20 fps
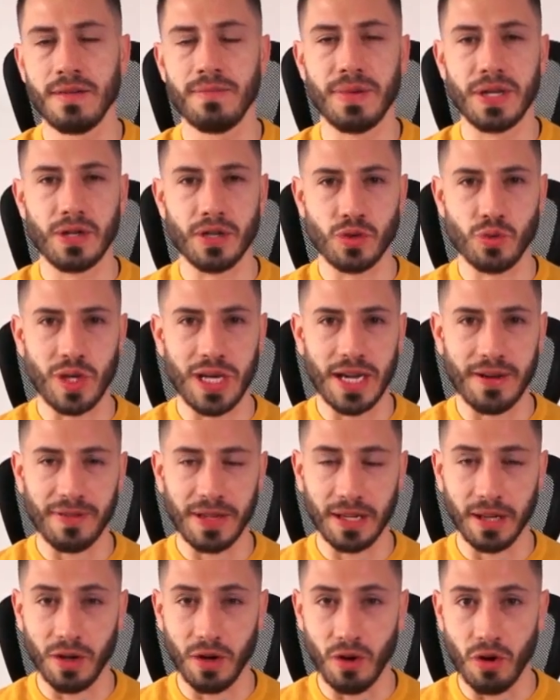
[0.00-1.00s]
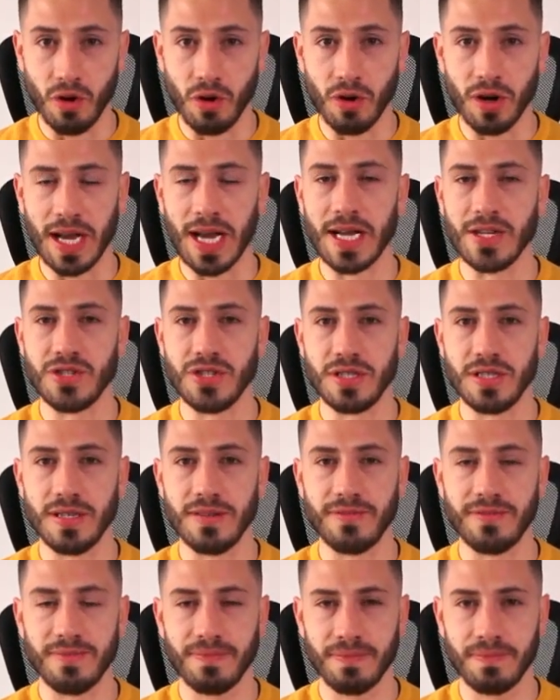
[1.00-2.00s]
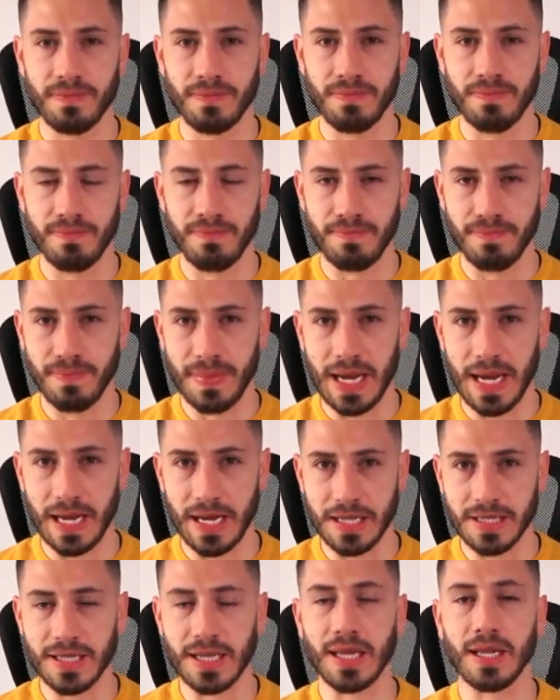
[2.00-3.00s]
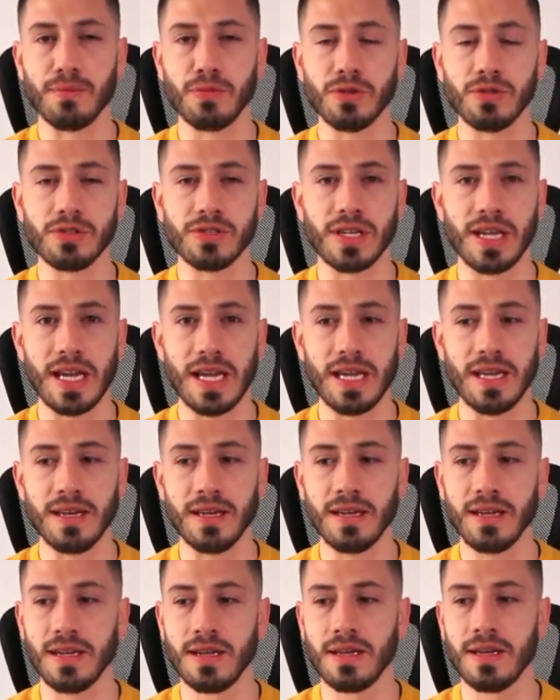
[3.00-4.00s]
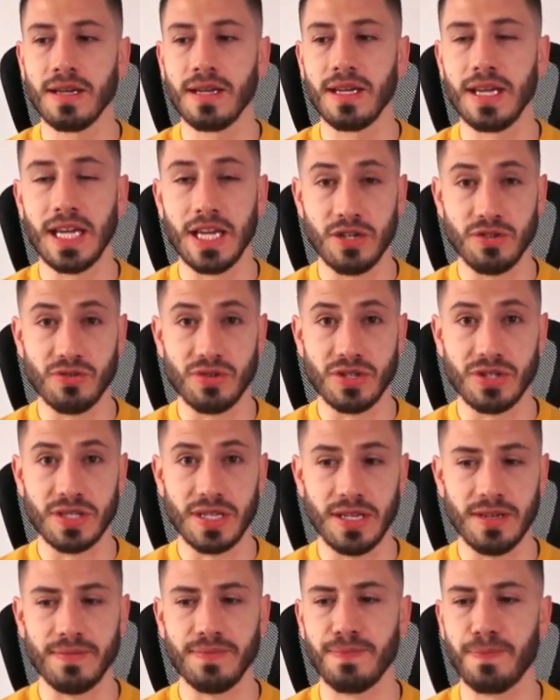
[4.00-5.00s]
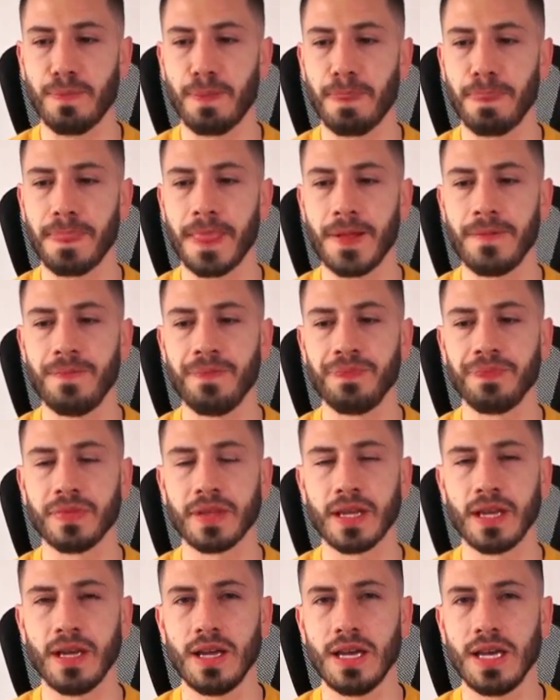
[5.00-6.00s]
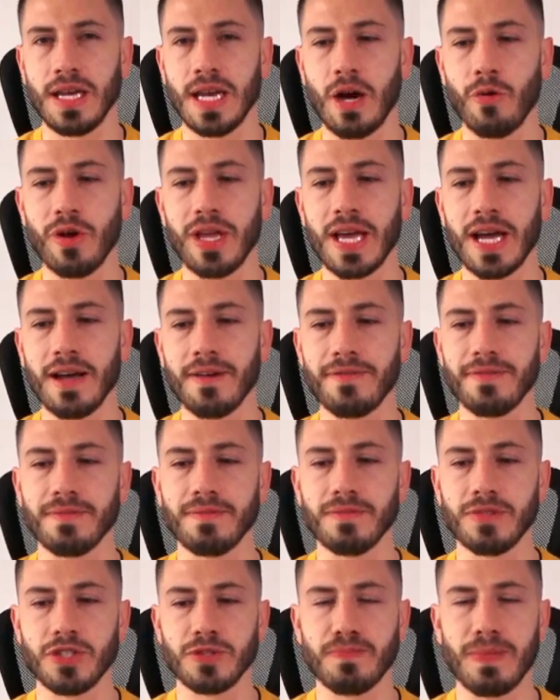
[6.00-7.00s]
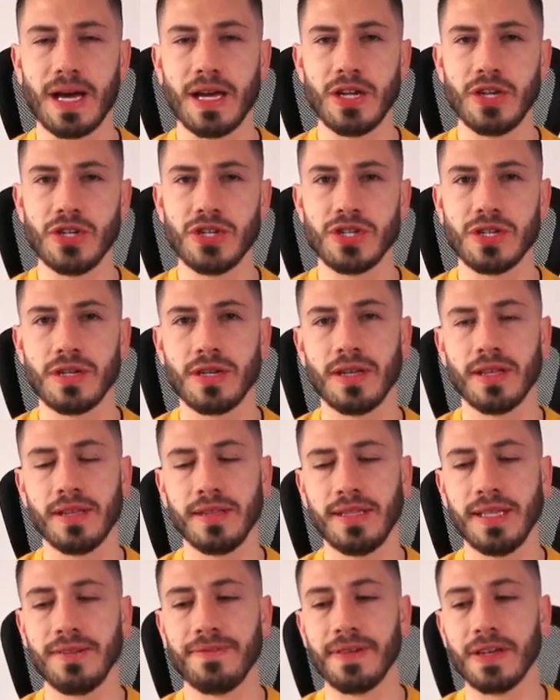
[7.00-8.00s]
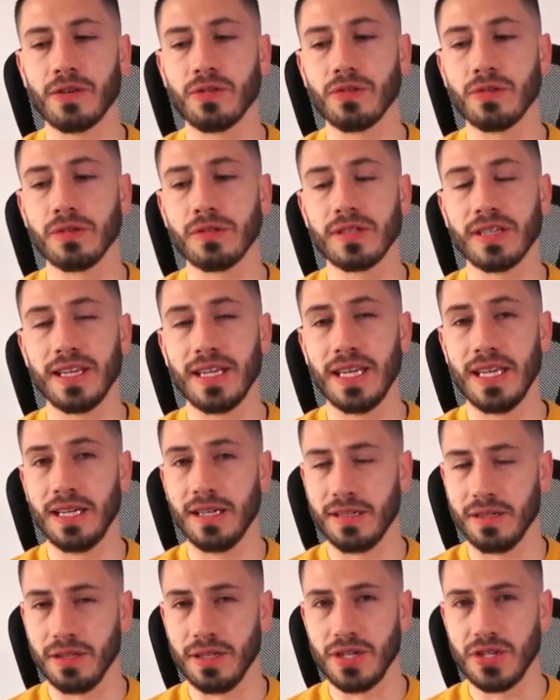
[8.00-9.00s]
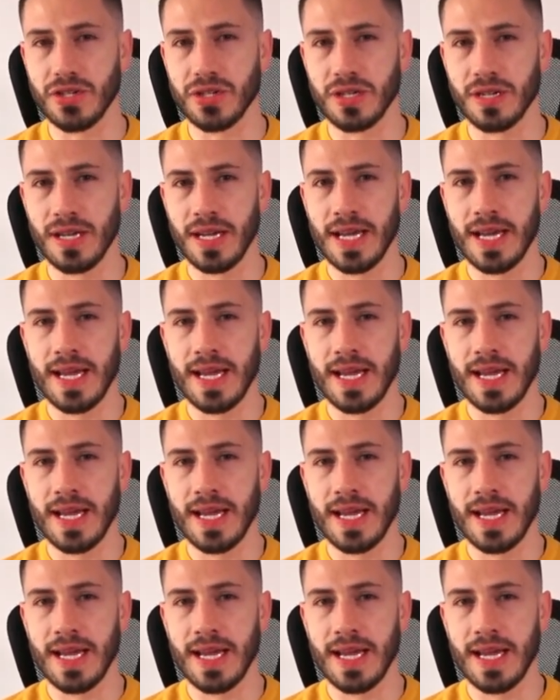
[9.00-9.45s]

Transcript: because we have a long adjective. Many syllables in interesting. Now we have Spanish, difficult, English,